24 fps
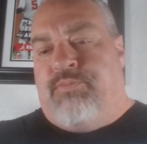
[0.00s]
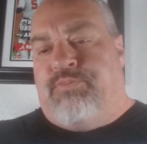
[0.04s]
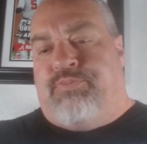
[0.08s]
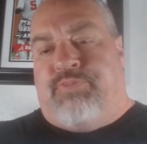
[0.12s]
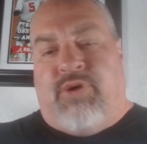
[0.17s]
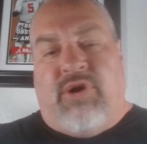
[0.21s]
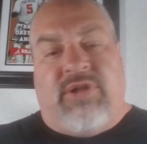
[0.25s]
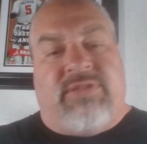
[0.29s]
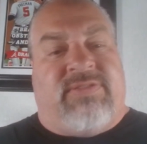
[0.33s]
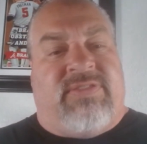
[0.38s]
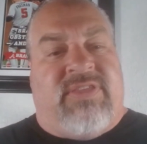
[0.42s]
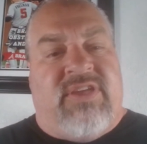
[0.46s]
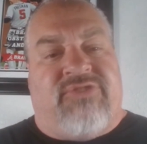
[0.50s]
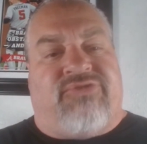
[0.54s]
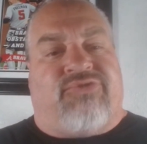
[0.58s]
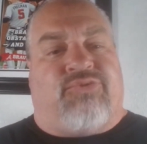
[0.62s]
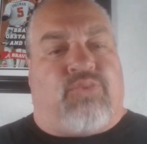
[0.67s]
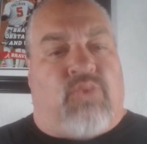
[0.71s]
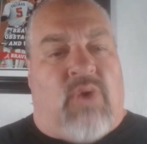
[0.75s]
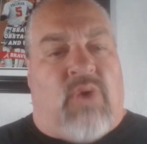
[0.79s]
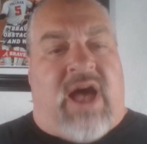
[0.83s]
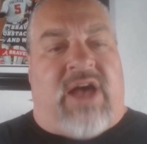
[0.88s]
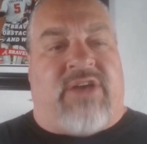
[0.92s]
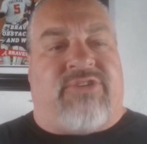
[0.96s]
put this
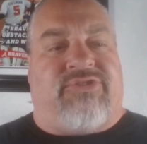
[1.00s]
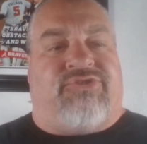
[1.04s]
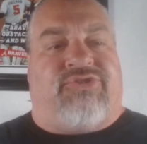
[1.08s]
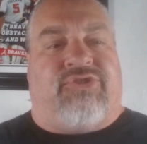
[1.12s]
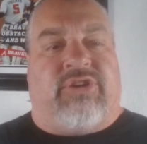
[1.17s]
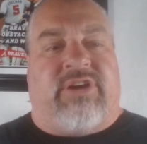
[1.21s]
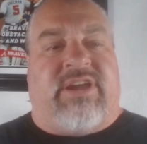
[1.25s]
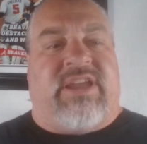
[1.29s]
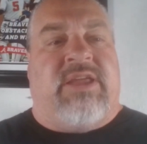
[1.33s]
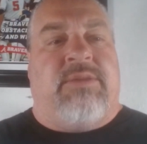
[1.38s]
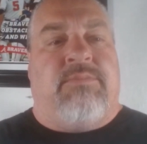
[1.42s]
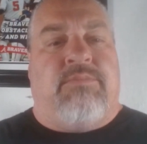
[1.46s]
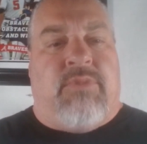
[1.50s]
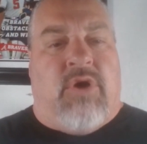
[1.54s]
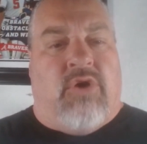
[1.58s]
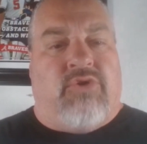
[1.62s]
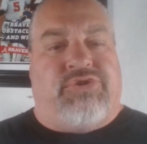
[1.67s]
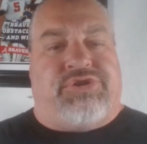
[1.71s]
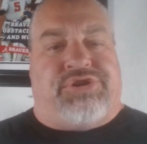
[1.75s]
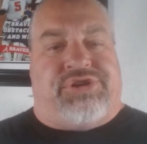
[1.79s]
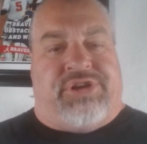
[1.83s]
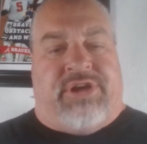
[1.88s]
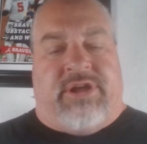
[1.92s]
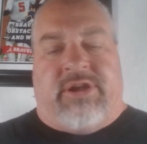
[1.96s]
roster in
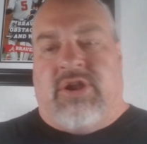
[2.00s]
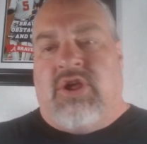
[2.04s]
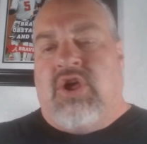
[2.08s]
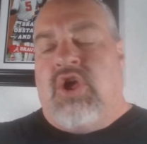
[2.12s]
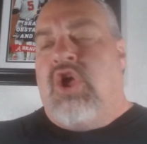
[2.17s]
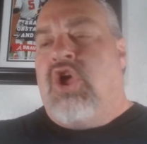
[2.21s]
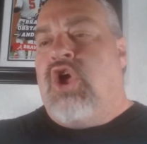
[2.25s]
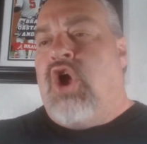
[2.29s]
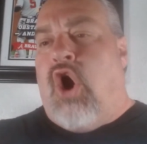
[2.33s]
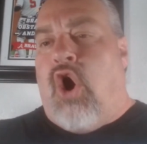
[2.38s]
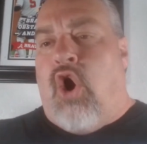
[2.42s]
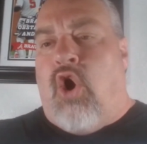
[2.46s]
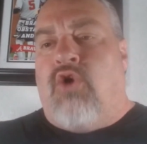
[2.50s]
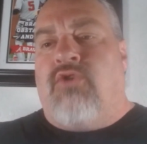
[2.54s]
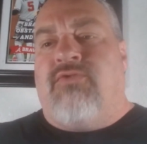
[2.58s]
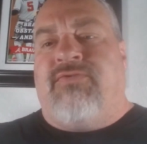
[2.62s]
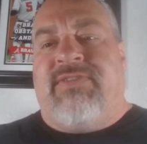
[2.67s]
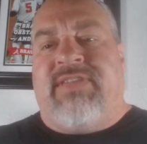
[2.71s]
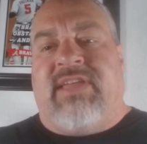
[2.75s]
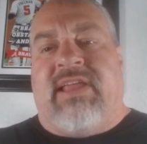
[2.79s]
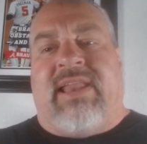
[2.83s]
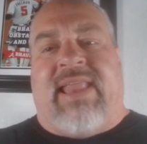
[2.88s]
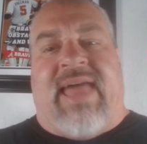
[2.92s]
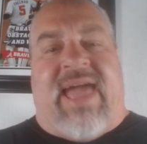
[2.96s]
motion
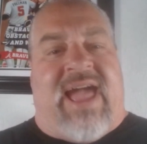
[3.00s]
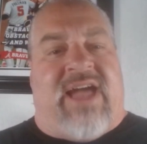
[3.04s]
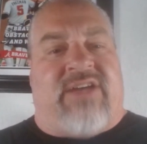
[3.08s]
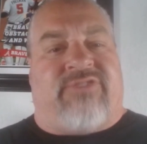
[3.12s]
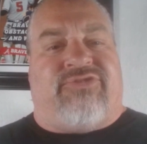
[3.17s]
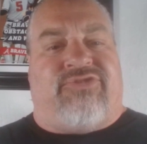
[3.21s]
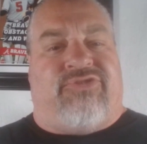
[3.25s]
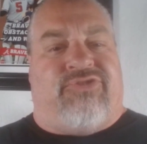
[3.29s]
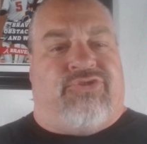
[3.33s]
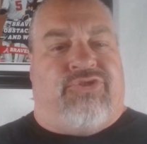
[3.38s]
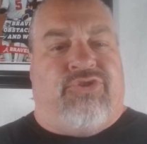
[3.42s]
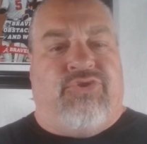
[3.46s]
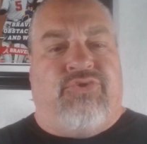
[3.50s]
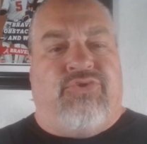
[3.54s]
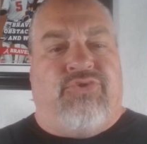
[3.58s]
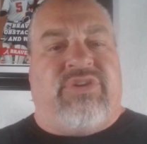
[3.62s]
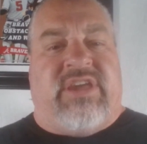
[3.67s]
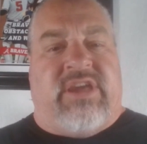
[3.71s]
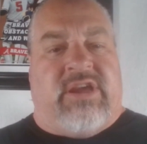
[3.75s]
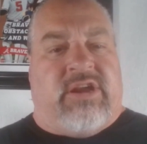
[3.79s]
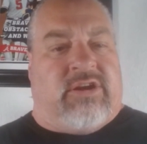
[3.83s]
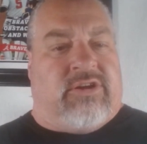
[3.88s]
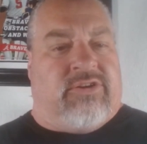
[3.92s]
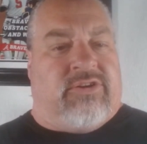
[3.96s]
over the last 2
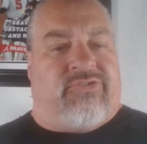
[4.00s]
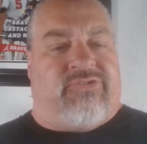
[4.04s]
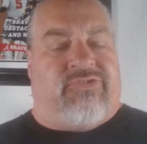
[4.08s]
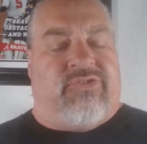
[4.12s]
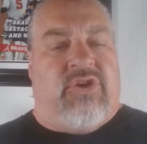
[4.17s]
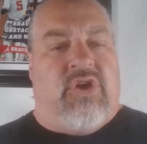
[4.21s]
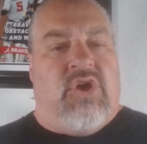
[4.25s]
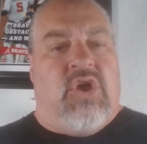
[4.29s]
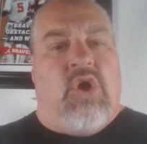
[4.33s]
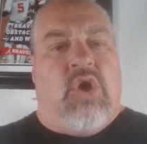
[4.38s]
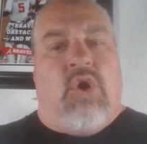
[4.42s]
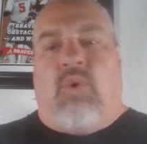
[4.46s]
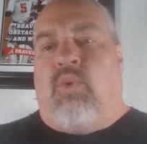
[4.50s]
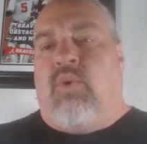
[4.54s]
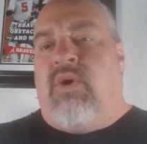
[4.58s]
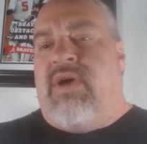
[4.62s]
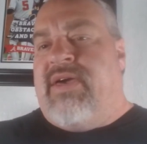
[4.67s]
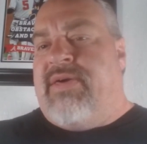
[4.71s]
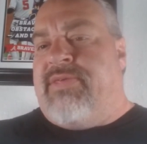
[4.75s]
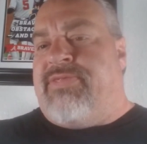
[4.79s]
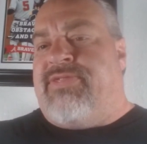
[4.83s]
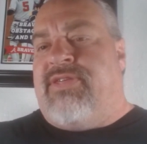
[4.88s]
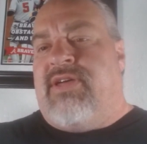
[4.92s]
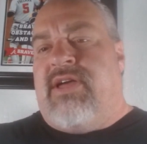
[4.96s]
years
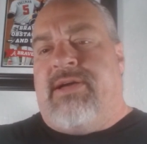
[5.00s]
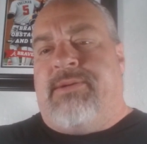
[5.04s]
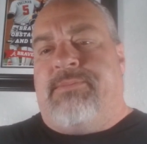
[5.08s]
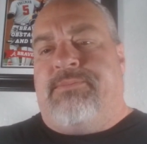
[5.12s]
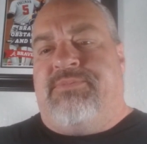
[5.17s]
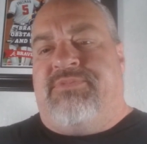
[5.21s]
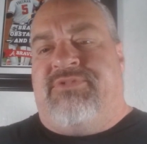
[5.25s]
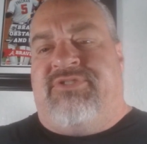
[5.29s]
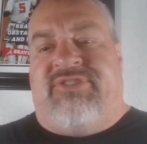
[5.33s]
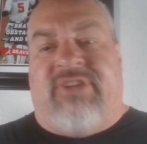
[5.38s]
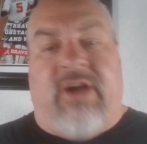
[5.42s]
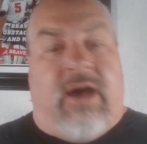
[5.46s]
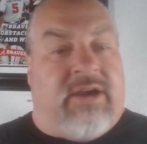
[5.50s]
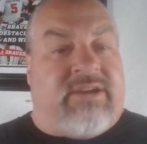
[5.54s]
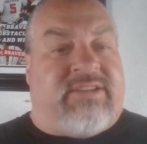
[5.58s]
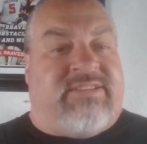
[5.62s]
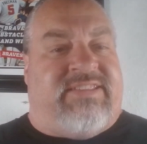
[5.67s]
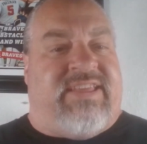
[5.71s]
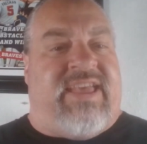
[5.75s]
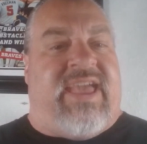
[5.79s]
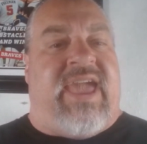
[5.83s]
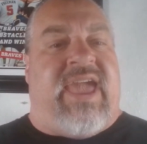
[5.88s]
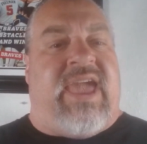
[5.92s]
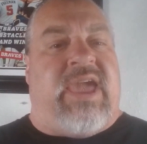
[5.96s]
with duct
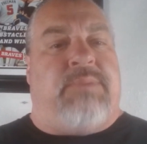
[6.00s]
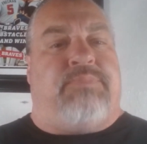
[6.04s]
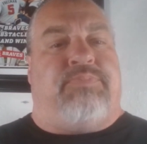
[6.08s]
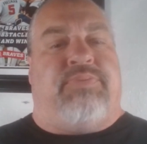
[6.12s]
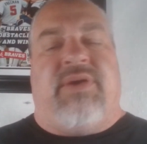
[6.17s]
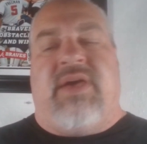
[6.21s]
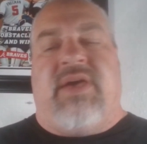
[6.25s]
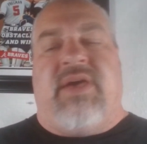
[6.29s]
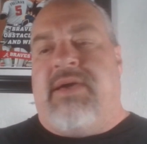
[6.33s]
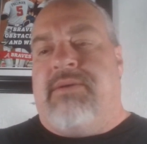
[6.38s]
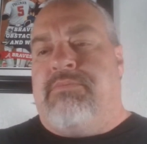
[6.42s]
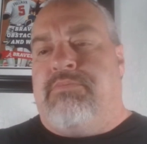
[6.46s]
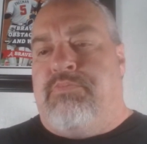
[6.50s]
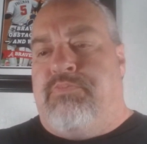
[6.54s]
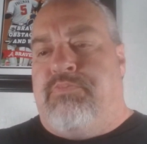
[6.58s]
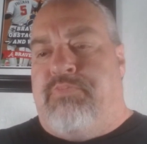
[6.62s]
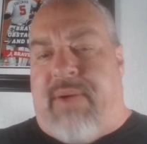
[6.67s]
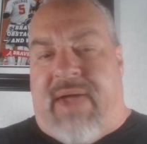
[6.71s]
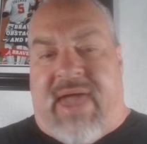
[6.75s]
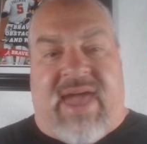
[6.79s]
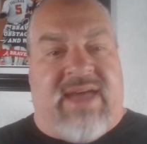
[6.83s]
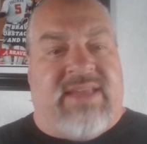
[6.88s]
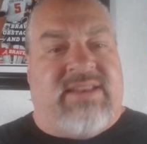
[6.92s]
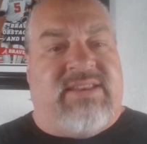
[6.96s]
tape,
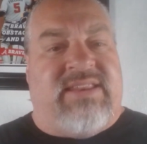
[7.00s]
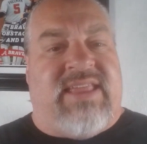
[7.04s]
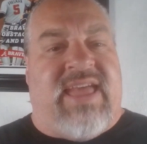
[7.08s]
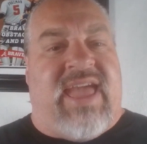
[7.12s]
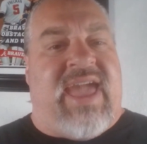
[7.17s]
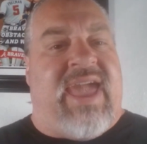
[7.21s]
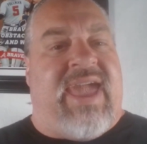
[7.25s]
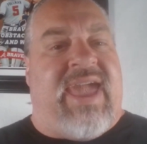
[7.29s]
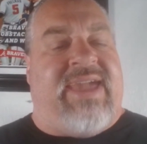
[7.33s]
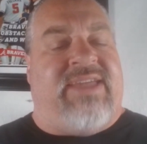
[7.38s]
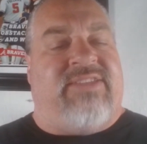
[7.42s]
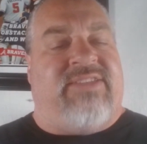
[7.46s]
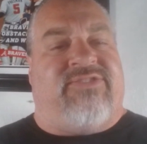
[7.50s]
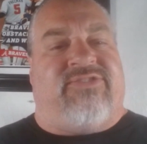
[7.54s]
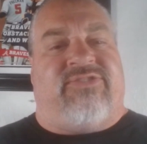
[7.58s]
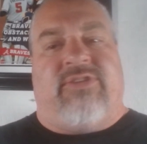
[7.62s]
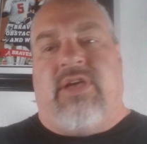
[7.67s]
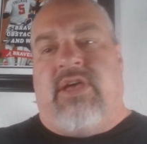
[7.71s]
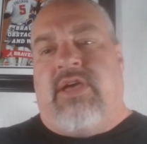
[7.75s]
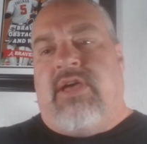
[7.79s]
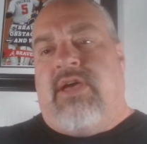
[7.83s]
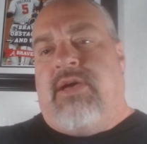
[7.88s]
Band-Aids,